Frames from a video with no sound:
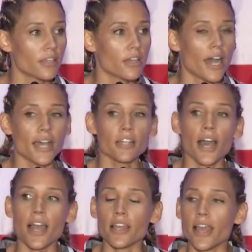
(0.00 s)

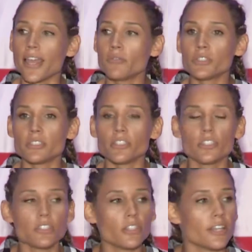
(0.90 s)
It was
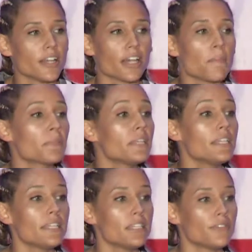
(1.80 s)
a
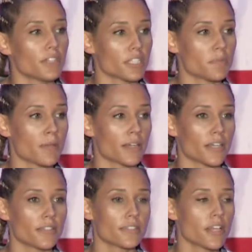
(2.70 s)
completely different
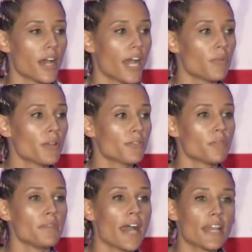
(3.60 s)
experience. I went
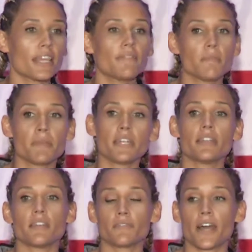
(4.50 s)
from not even being
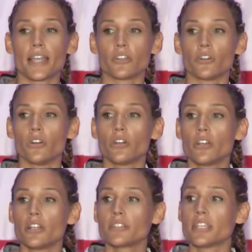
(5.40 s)
in the final
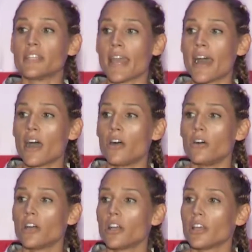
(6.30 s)
to
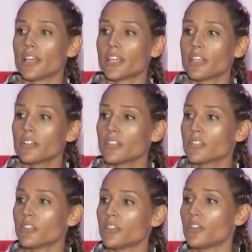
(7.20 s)
now, here is
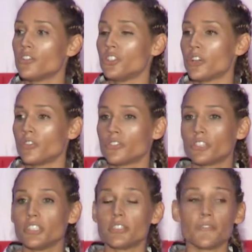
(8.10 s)
Lolo Jones.
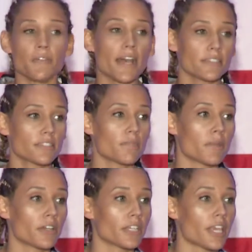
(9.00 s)
She's the fastest
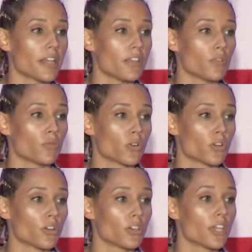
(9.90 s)
American in the
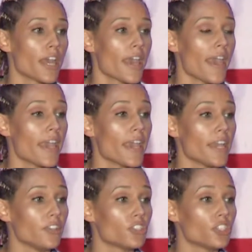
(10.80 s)
world,
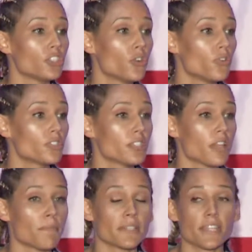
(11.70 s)
and she's going to the
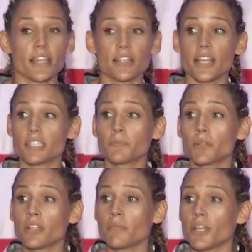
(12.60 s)
Olympics, and it's
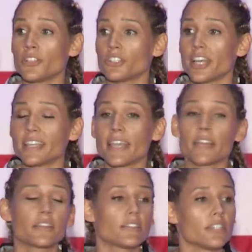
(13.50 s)
pretty much a
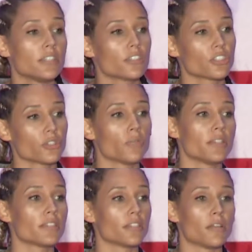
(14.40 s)
guarantee that she'll win
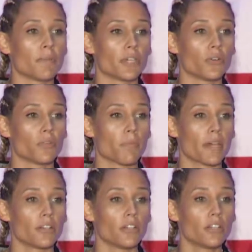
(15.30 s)
this Olympic gold
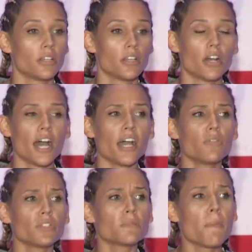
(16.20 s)
medal. I
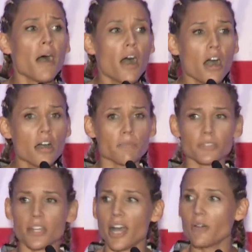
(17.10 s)
was
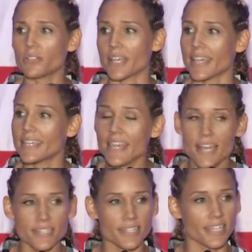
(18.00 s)
pumped. I was like,
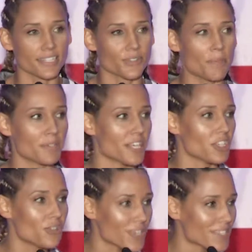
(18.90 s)
yes, I get to represent
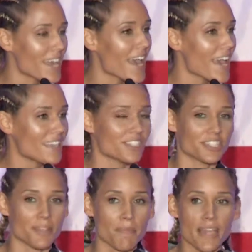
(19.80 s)
USA. This
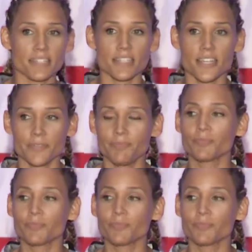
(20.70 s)
is amazing.